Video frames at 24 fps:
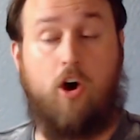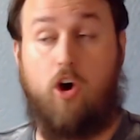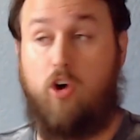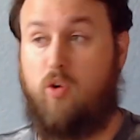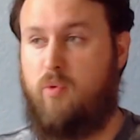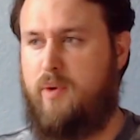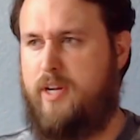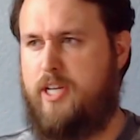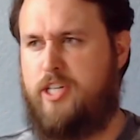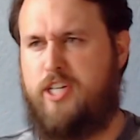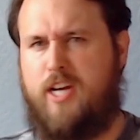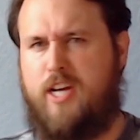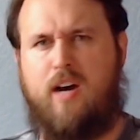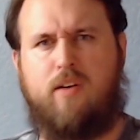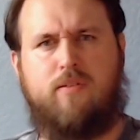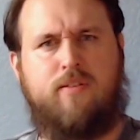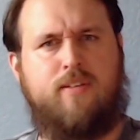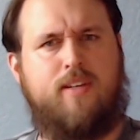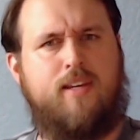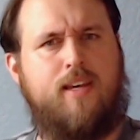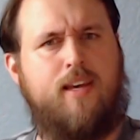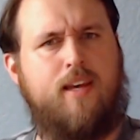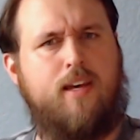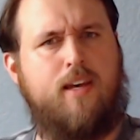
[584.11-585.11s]
I'll reach
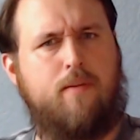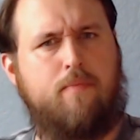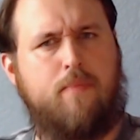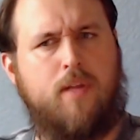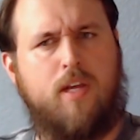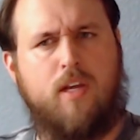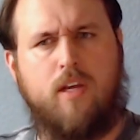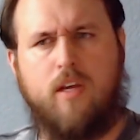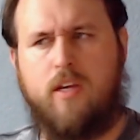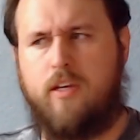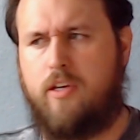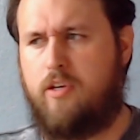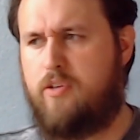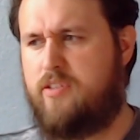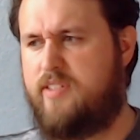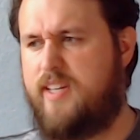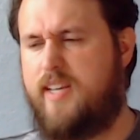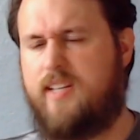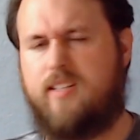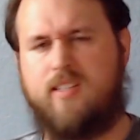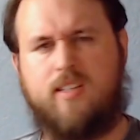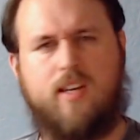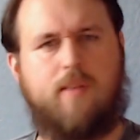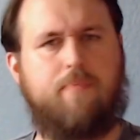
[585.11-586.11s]
out to him. You
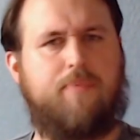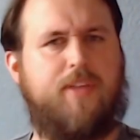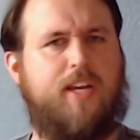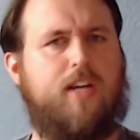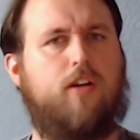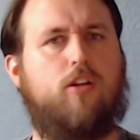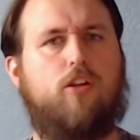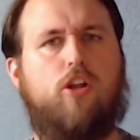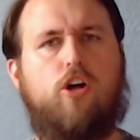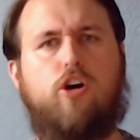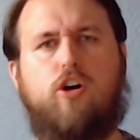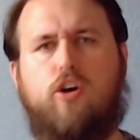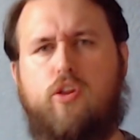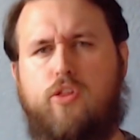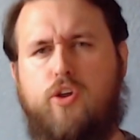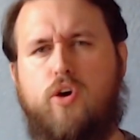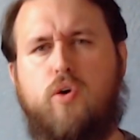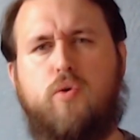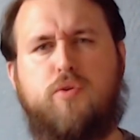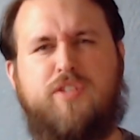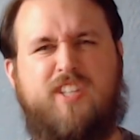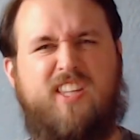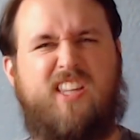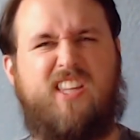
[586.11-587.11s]
say something along
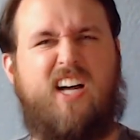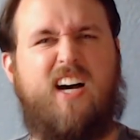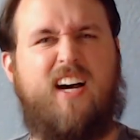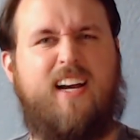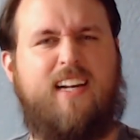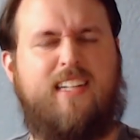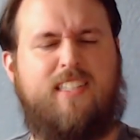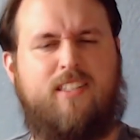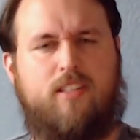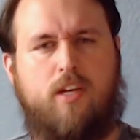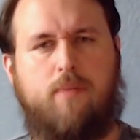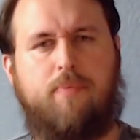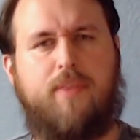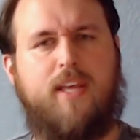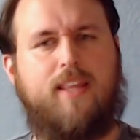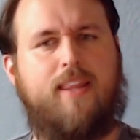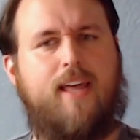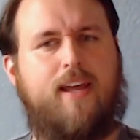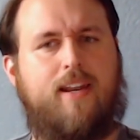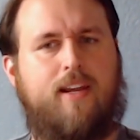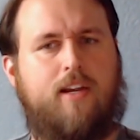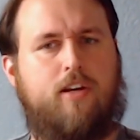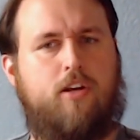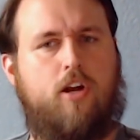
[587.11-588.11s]
those lines, something
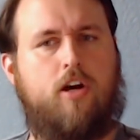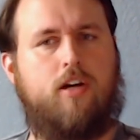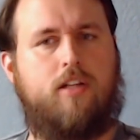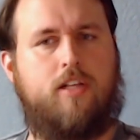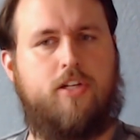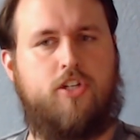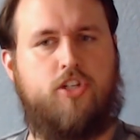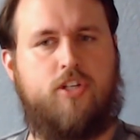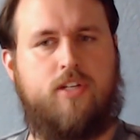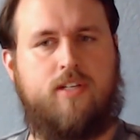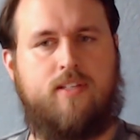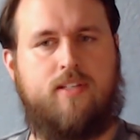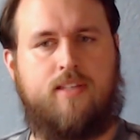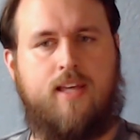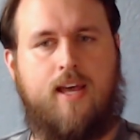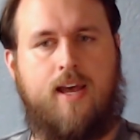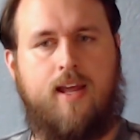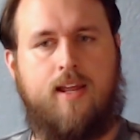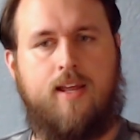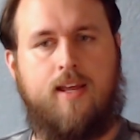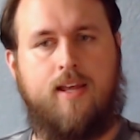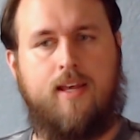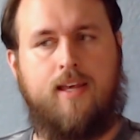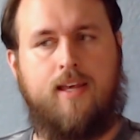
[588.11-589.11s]
that acknowledges
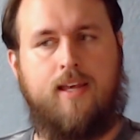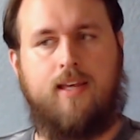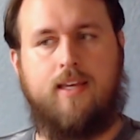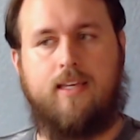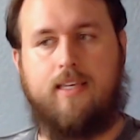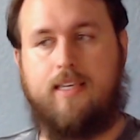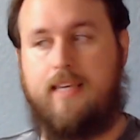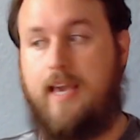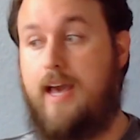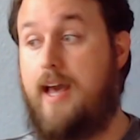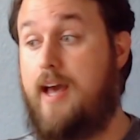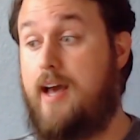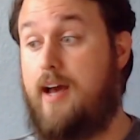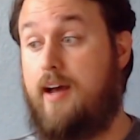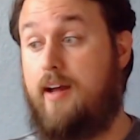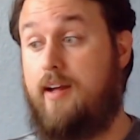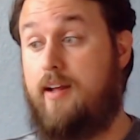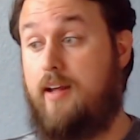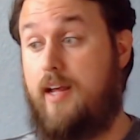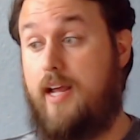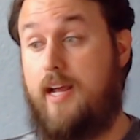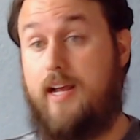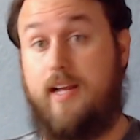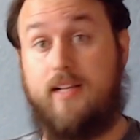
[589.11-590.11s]
that, yeah,
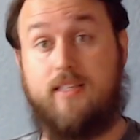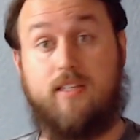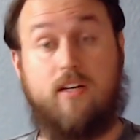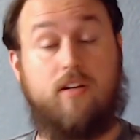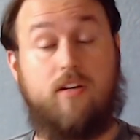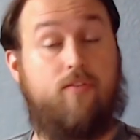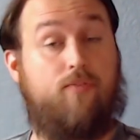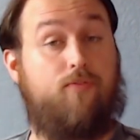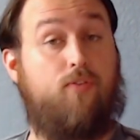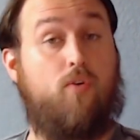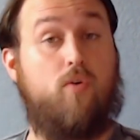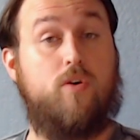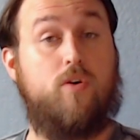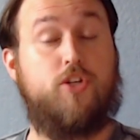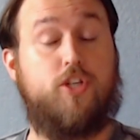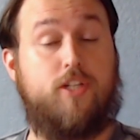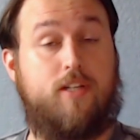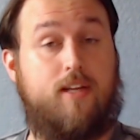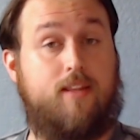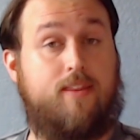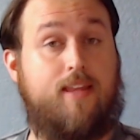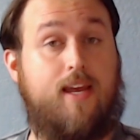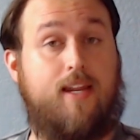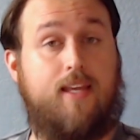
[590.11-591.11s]
it's
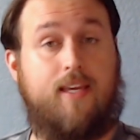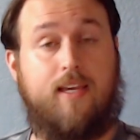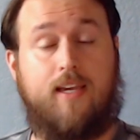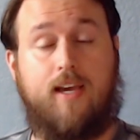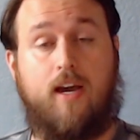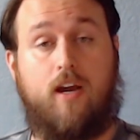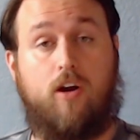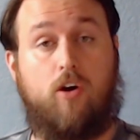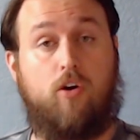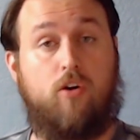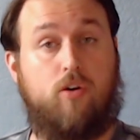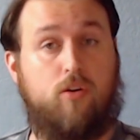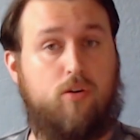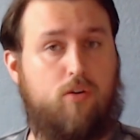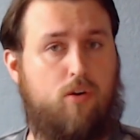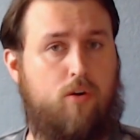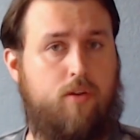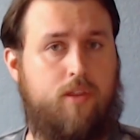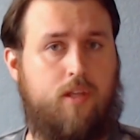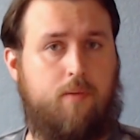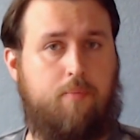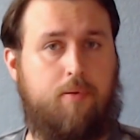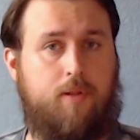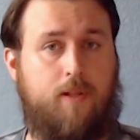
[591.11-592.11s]
unfortunate that he got hurt
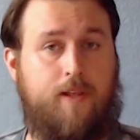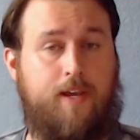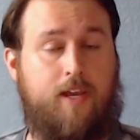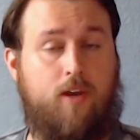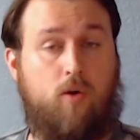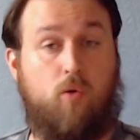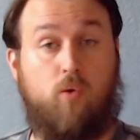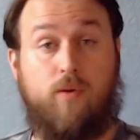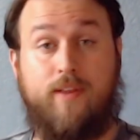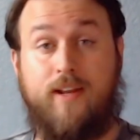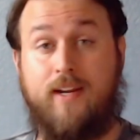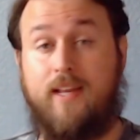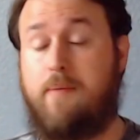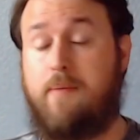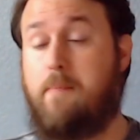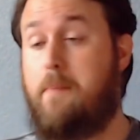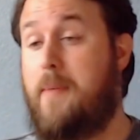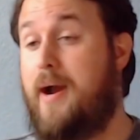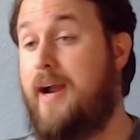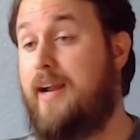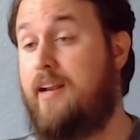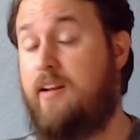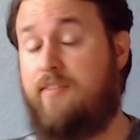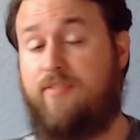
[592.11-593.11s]
on the play or that he
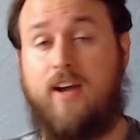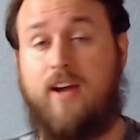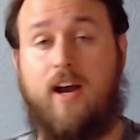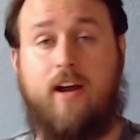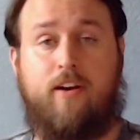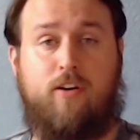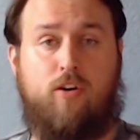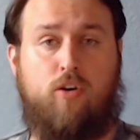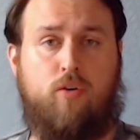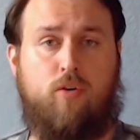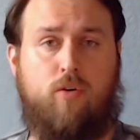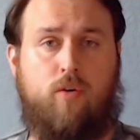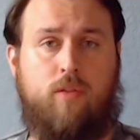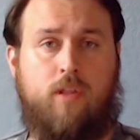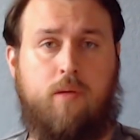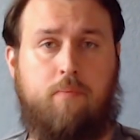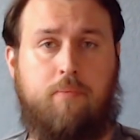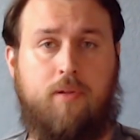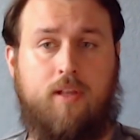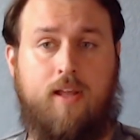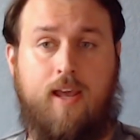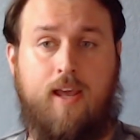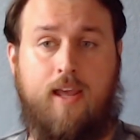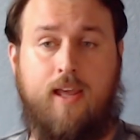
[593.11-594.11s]
might have gotten hurt on the
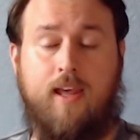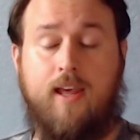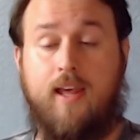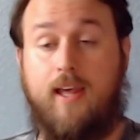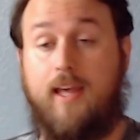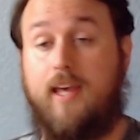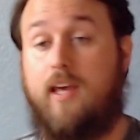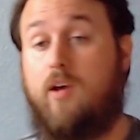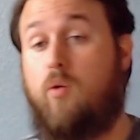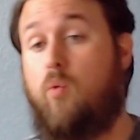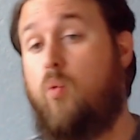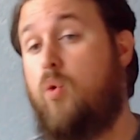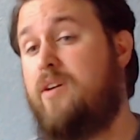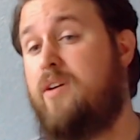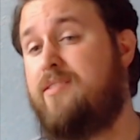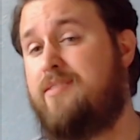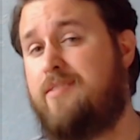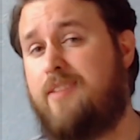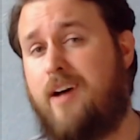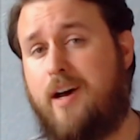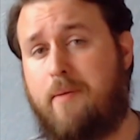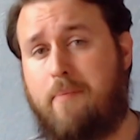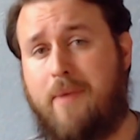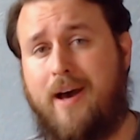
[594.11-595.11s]
play. It
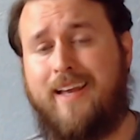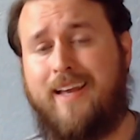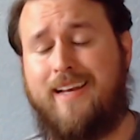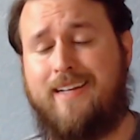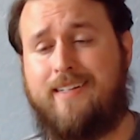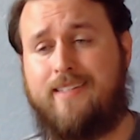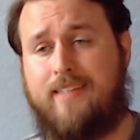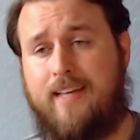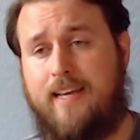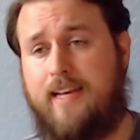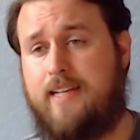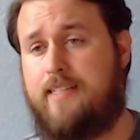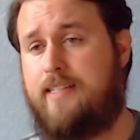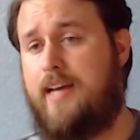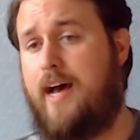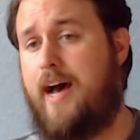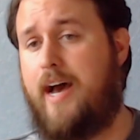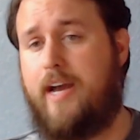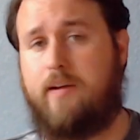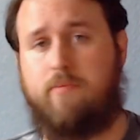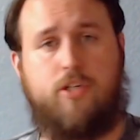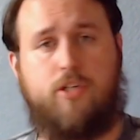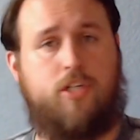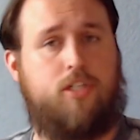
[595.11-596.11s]
was not my intent.
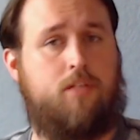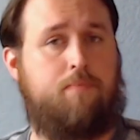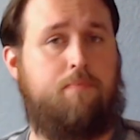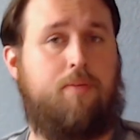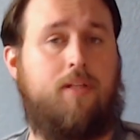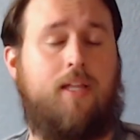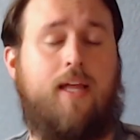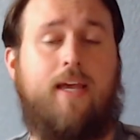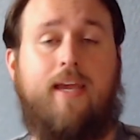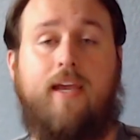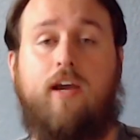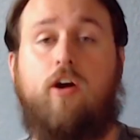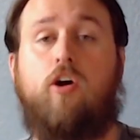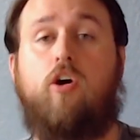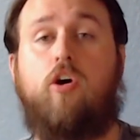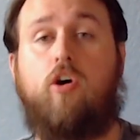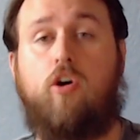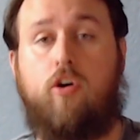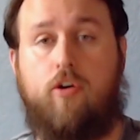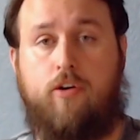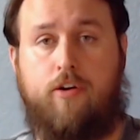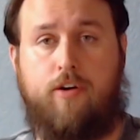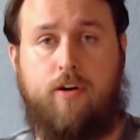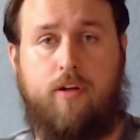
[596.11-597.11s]
I'm just playing
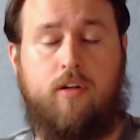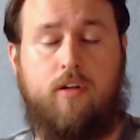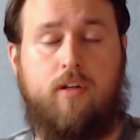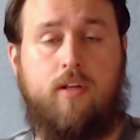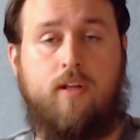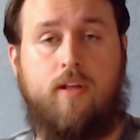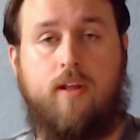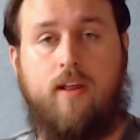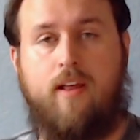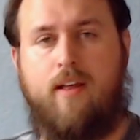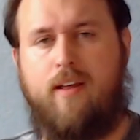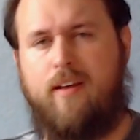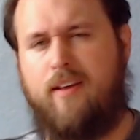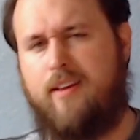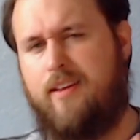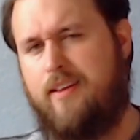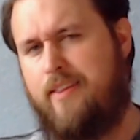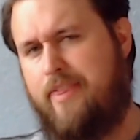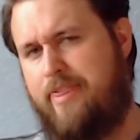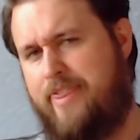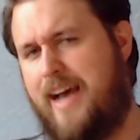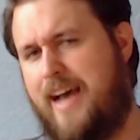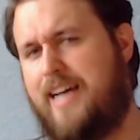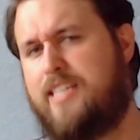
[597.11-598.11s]
hard.
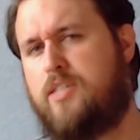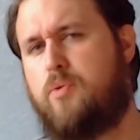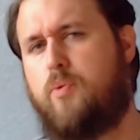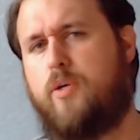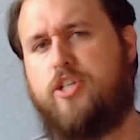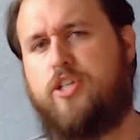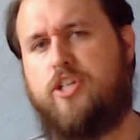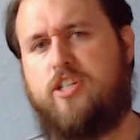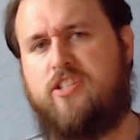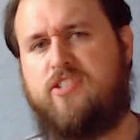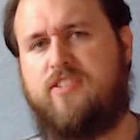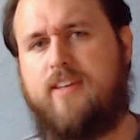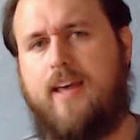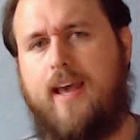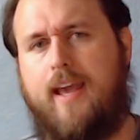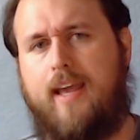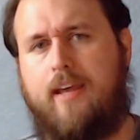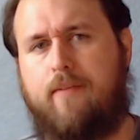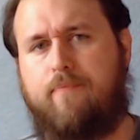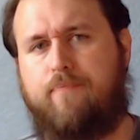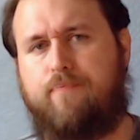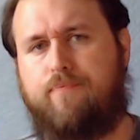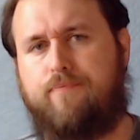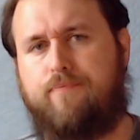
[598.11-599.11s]
That's what you say.